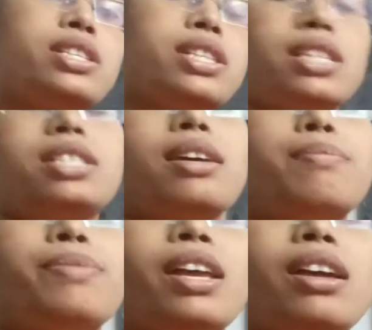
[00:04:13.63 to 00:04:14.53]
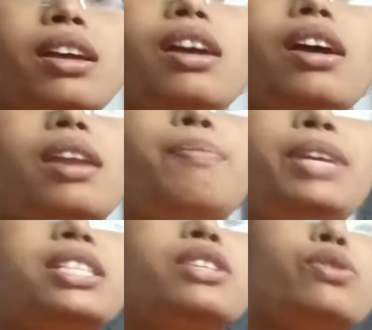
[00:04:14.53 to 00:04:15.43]
system,
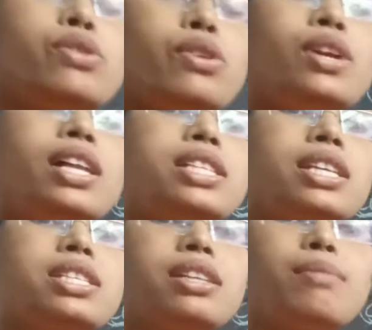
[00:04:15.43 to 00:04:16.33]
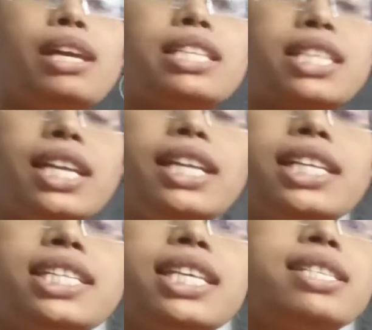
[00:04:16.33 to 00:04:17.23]
means neuronal system,
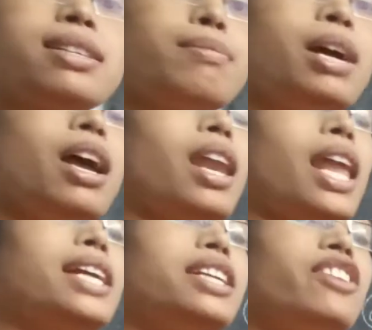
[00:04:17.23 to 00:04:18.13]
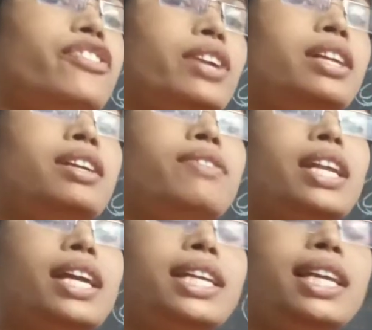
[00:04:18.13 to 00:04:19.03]
excretory system. Like different
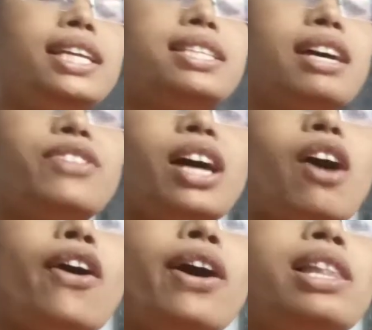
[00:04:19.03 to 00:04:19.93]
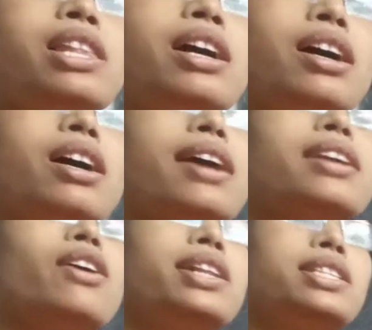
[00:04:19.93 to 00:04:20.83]
varieties of the all the
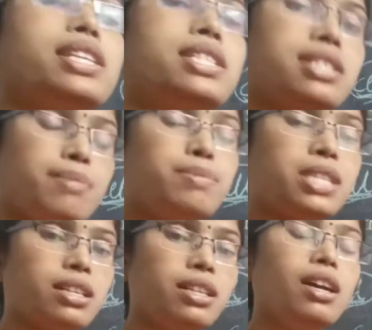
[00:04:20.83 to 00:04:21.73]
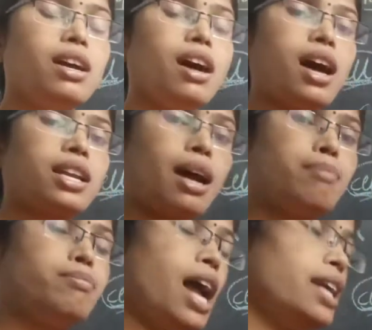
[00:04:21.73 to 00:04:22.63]
organ systems are
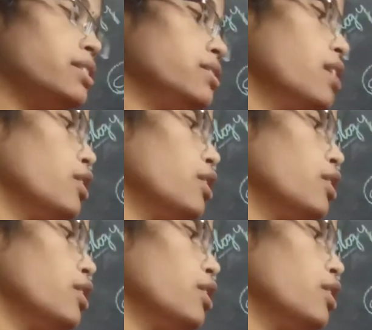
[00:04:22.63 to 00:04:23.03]
combined